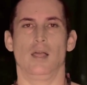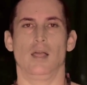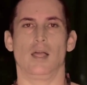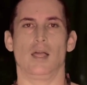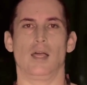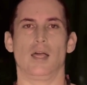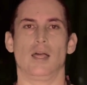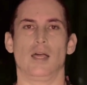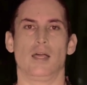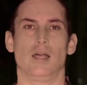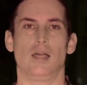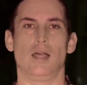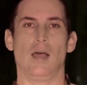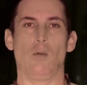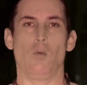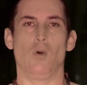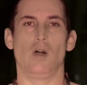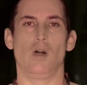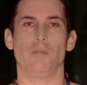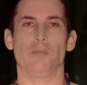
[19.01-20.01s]
Uh,
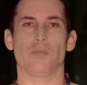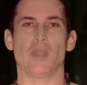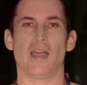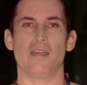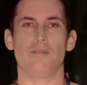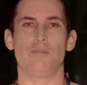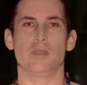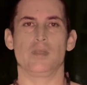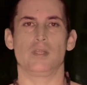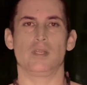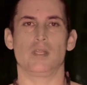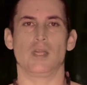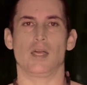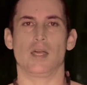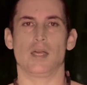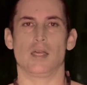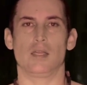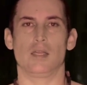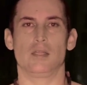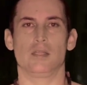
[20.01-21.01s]
well, I've been
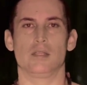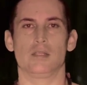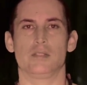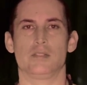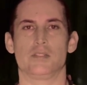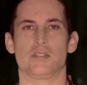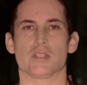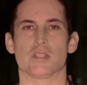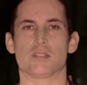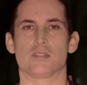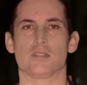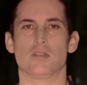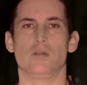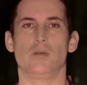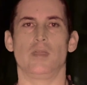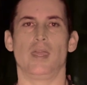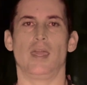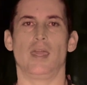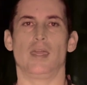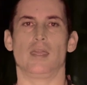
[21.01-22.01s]
uh, just
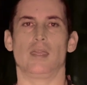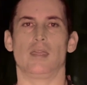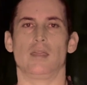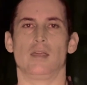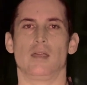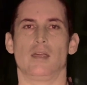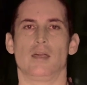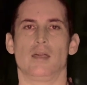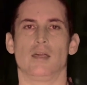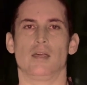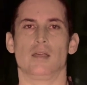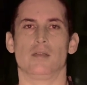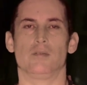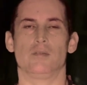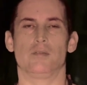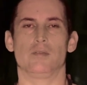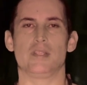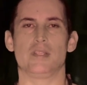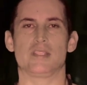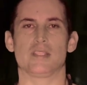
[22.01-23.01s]
okay. Uh,
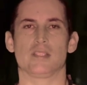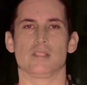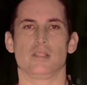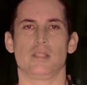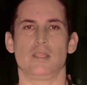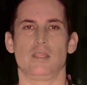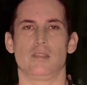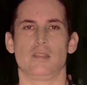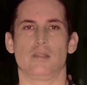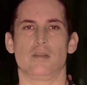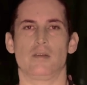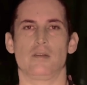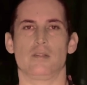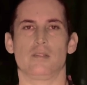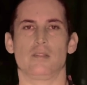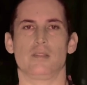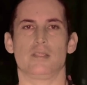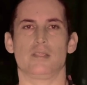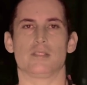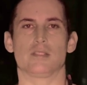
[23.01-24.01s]
recently, there
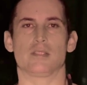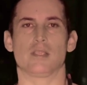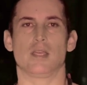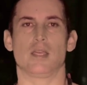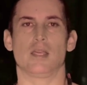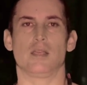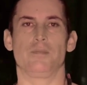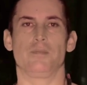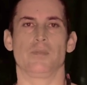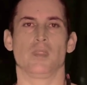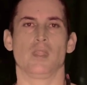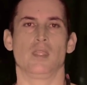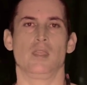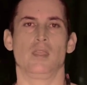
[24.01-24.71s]
are these uh,